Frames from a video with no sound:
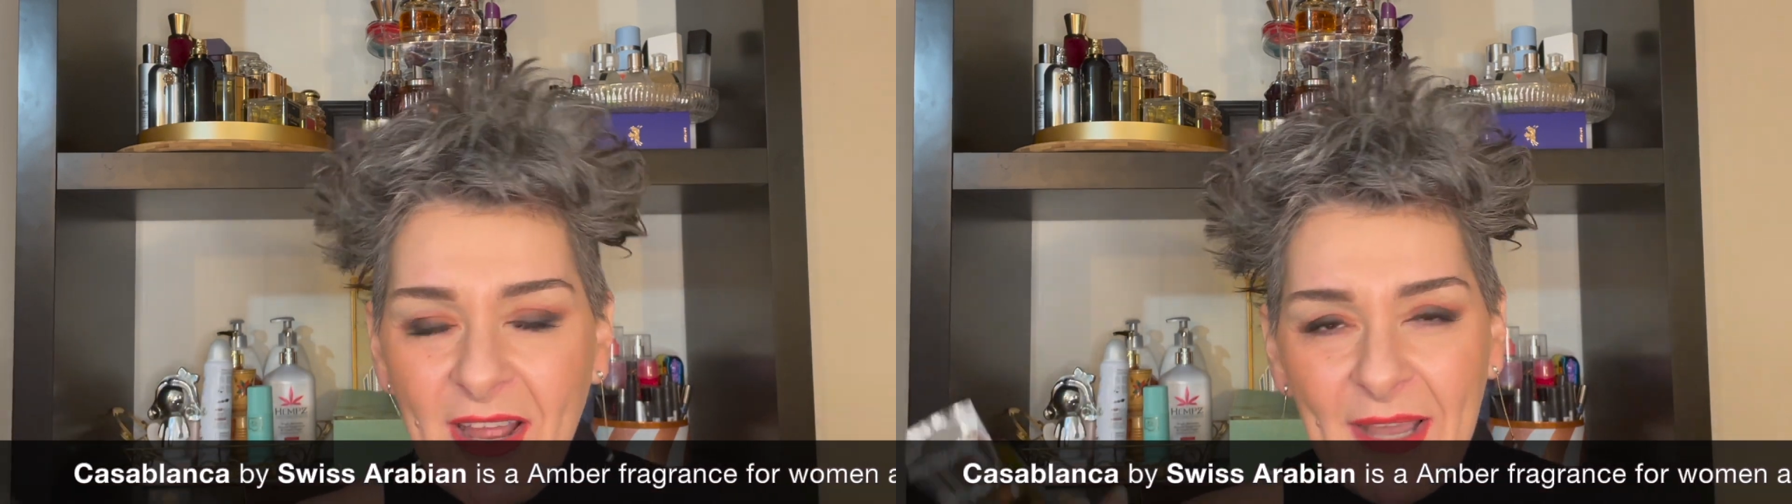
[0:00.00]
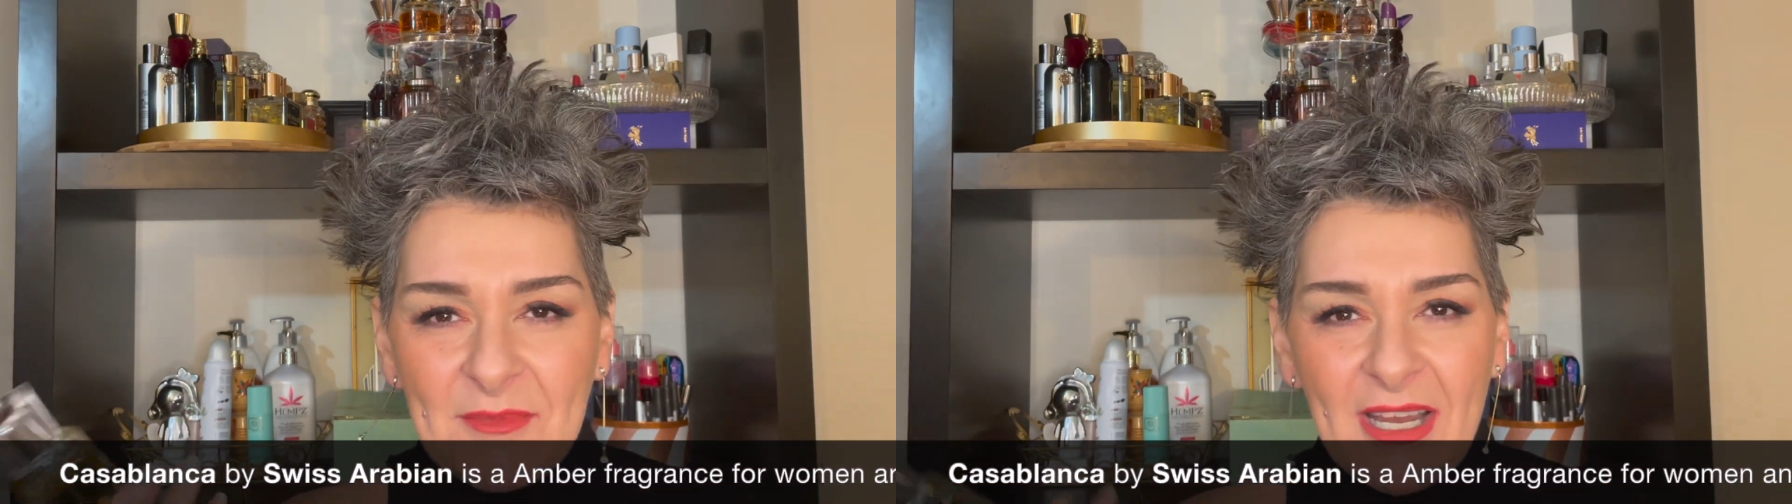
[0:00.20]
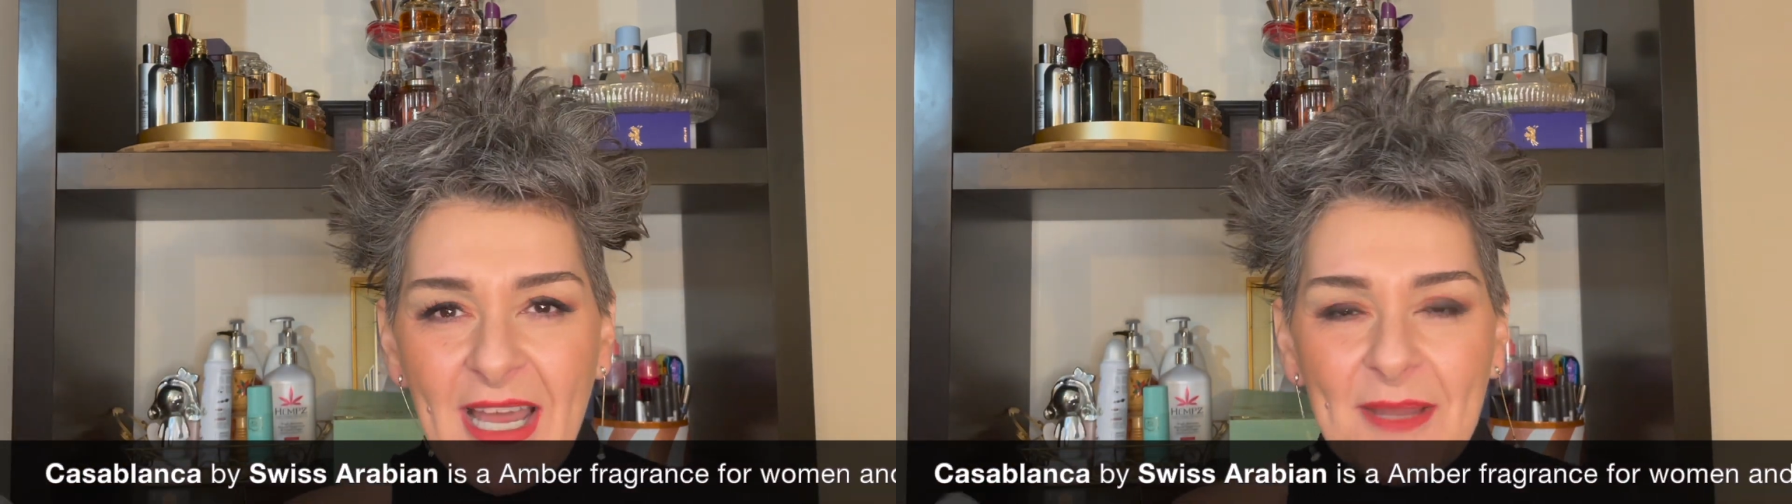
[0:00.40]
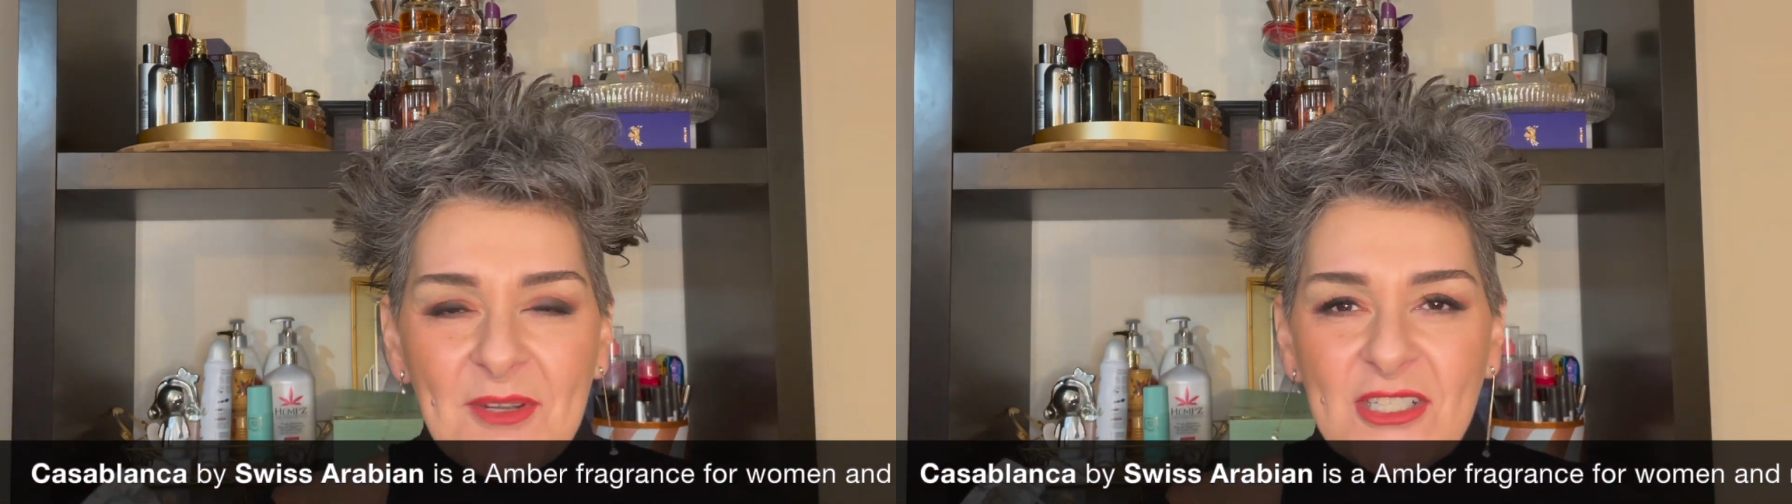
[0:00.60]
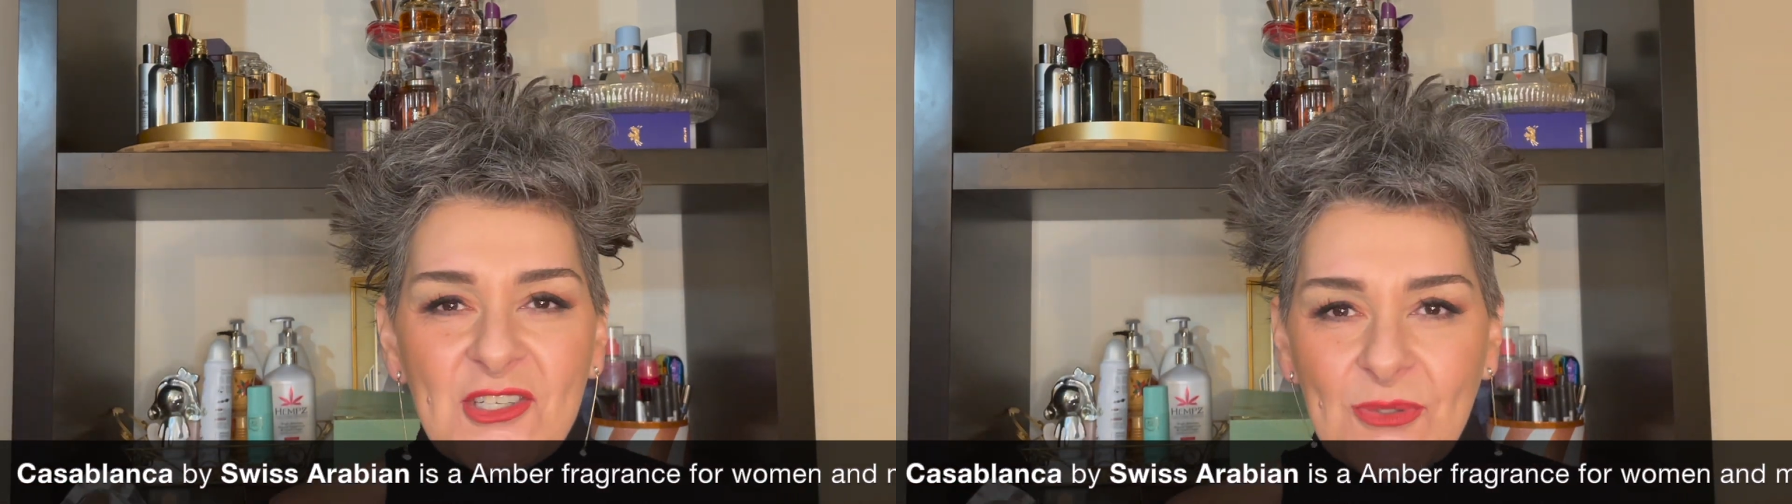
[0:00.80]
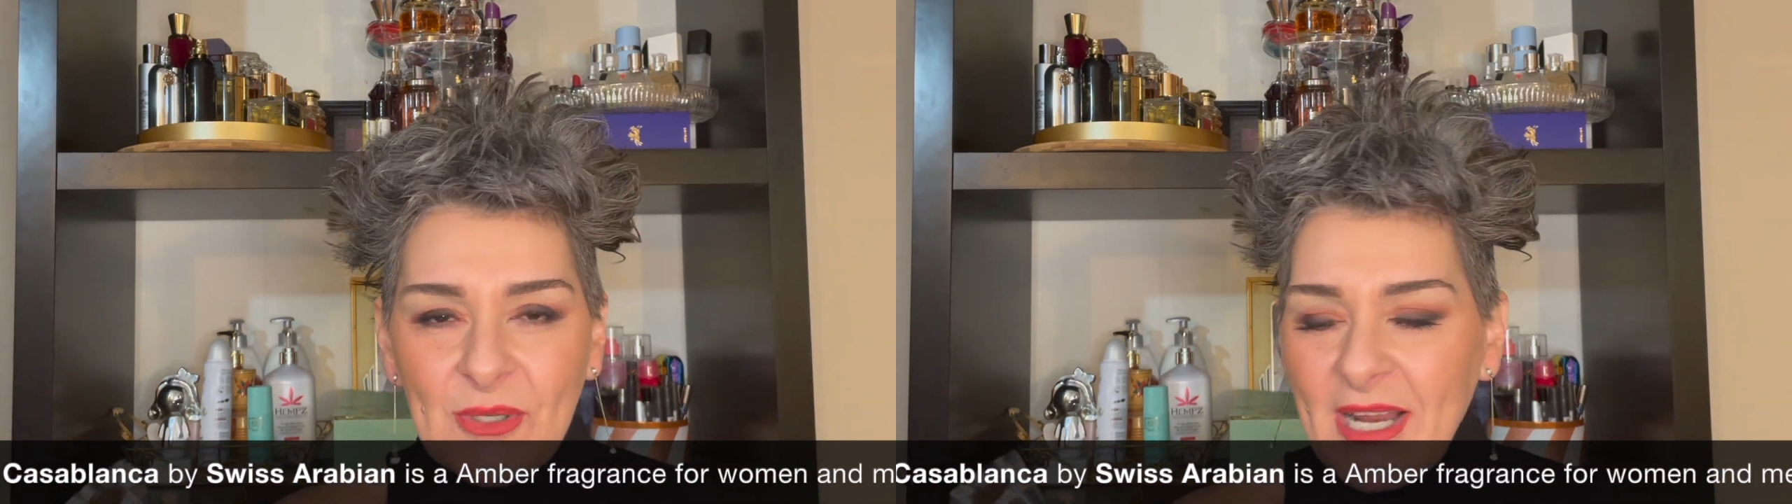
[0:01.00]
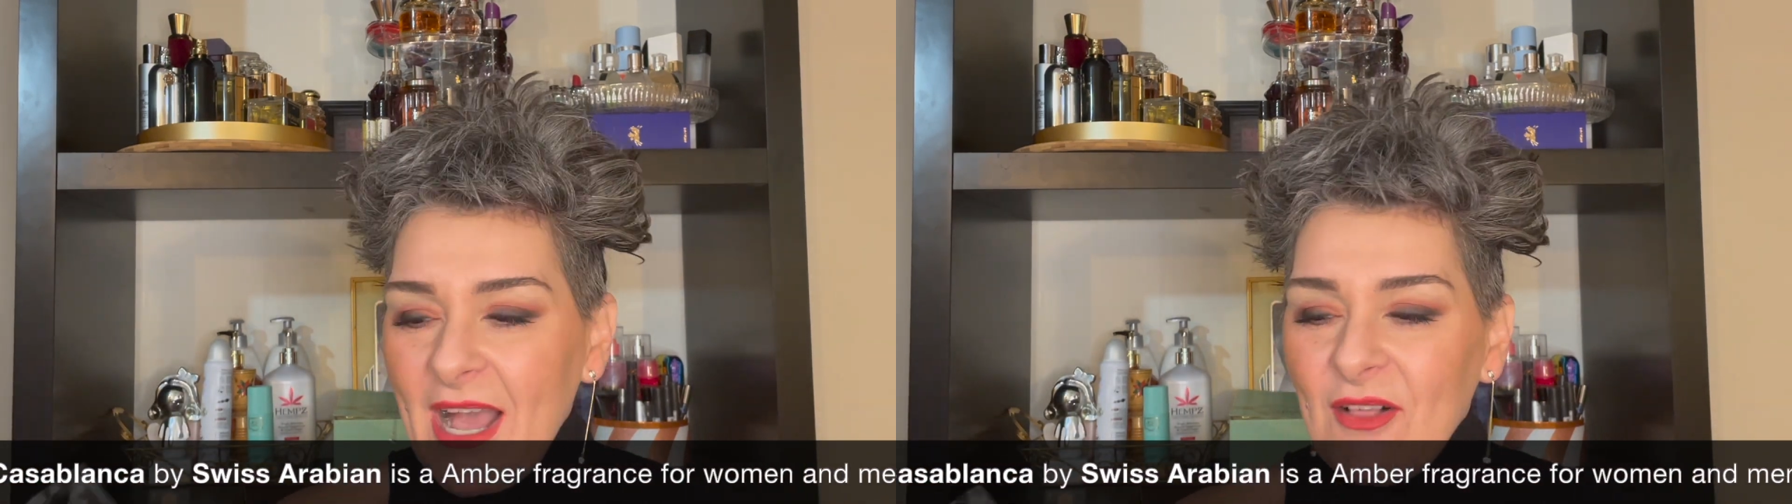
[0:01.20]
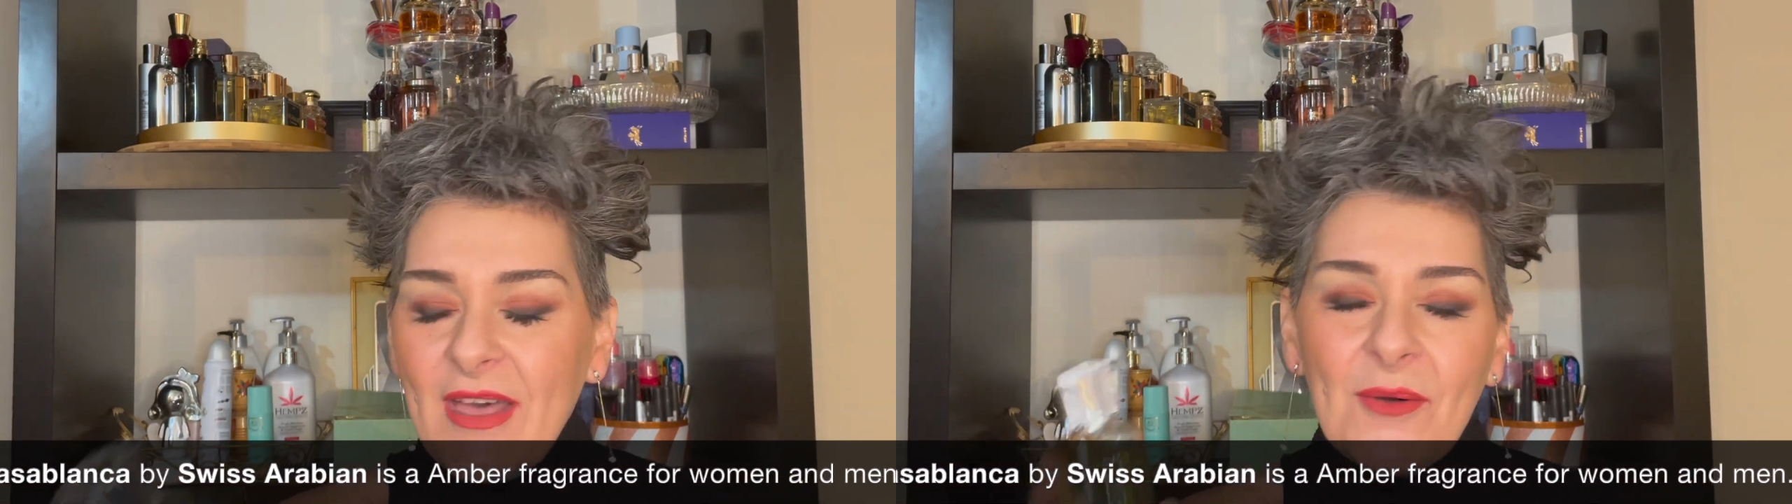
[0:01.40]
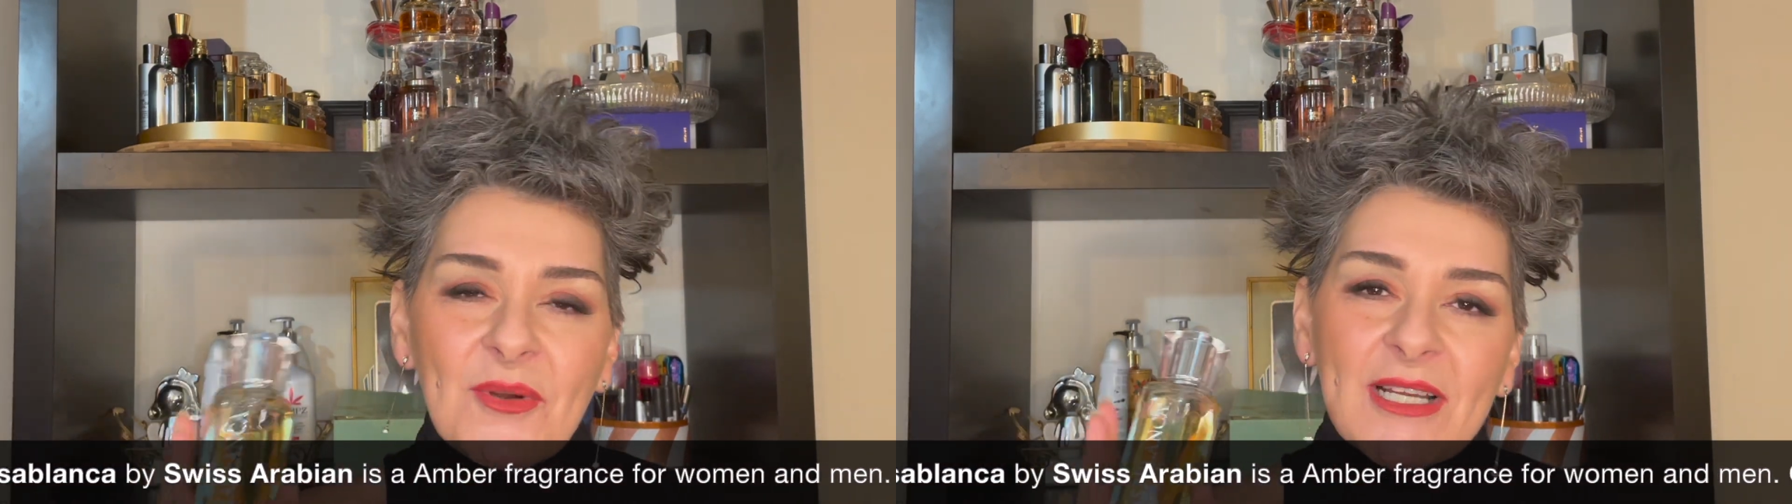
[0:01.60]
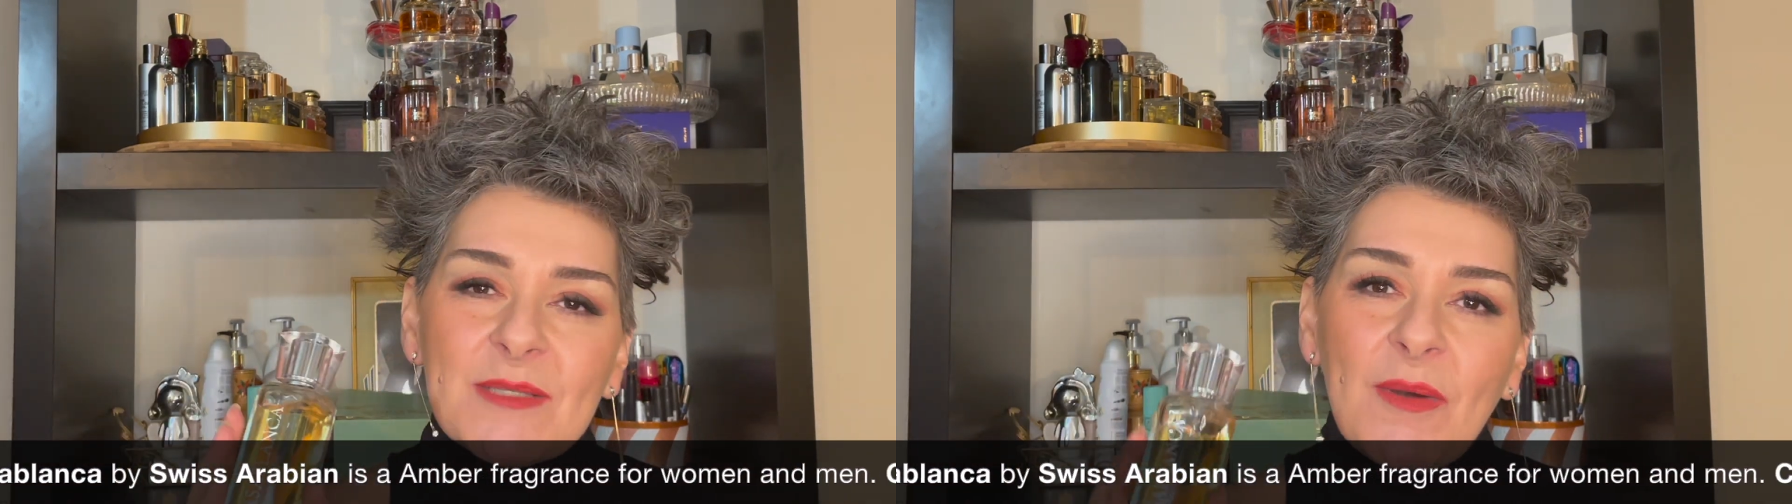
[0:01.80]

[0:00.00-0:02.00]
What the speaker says: I'm not sure how that works,